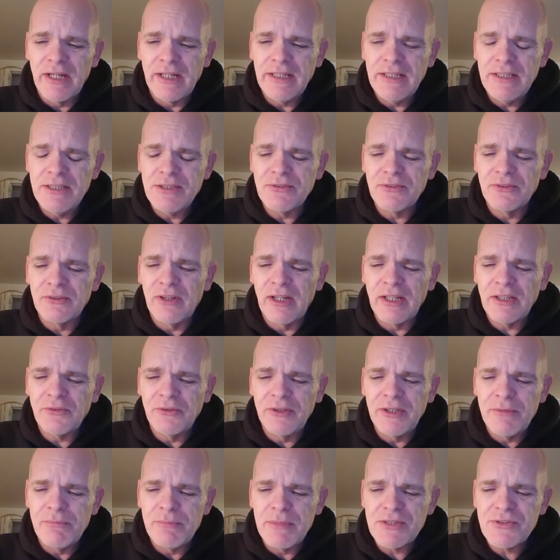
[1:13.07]
He's likely
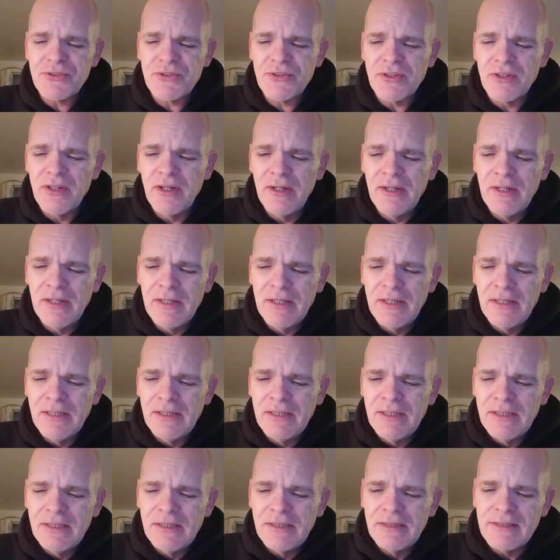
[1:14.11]
to miss
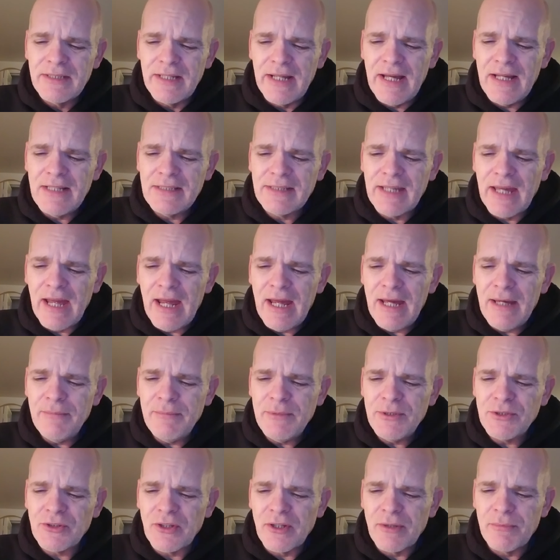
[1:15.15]
today's game.
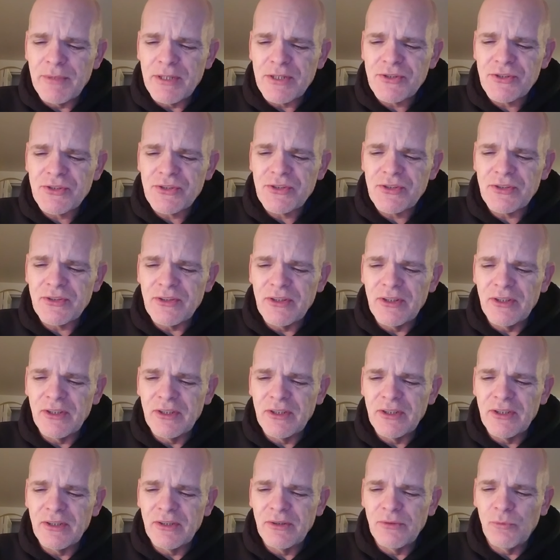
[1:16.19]
He's going to miss
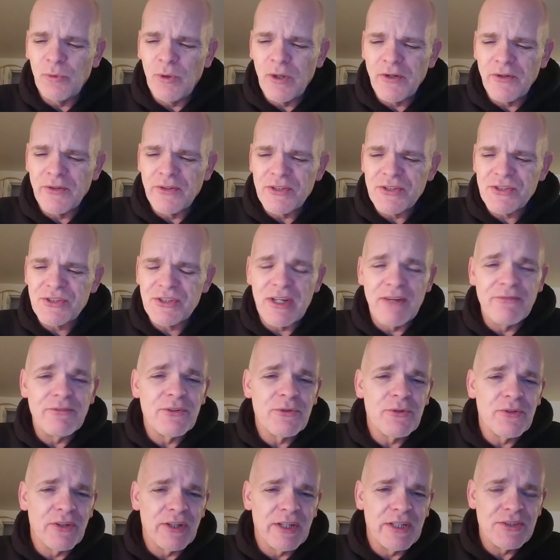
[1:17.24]
the one on the
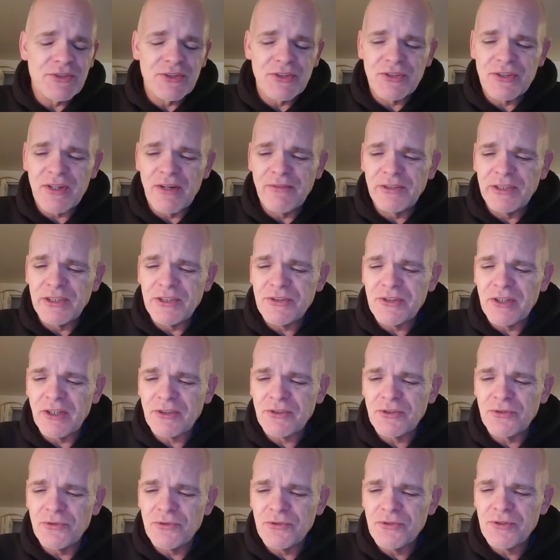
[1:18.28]
seventh against the
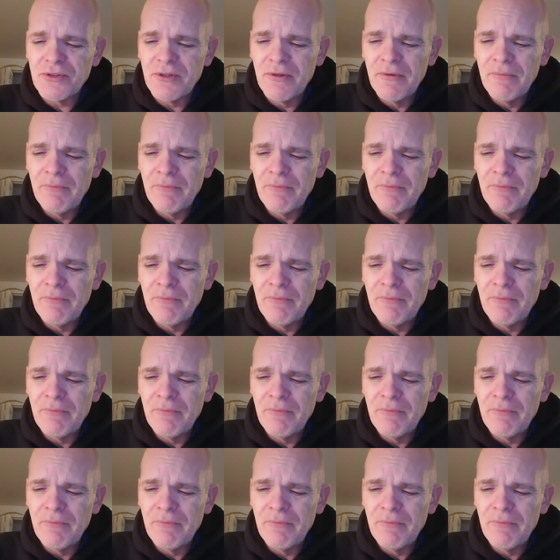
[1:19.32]
seventy-sixers,